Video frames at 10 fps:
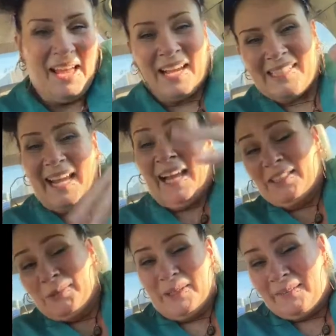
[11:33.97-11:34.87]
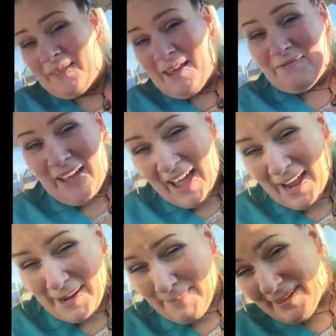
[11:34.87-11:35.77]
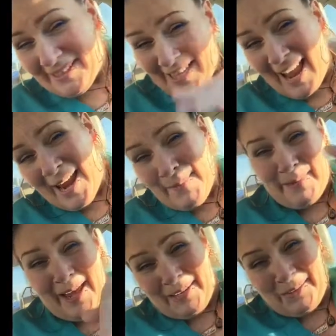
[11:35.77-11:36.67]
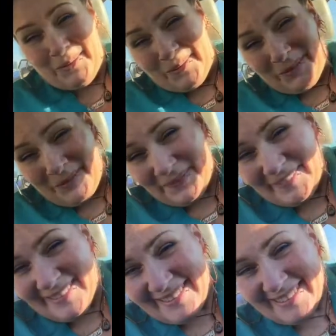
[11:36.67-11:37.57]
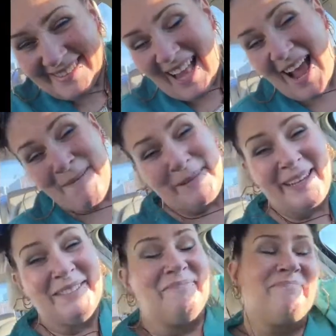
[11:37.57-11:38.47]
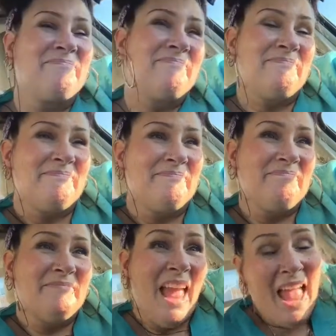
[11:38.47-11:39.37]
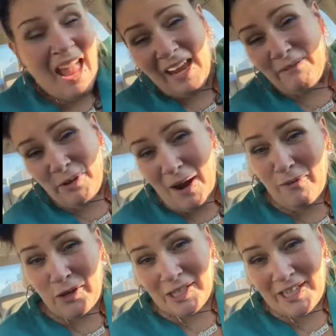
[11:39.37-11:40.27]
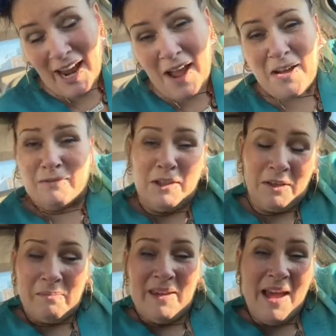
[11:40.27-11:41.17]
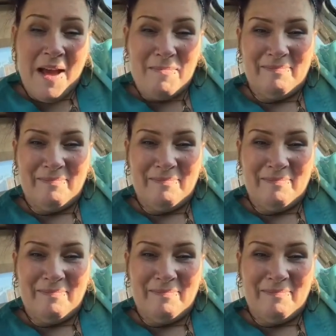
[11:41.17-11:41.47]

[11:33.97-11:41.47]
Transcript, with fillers: Because I do give that vibe, because I am kind of cool. I mean, if you're ever in town, look me up.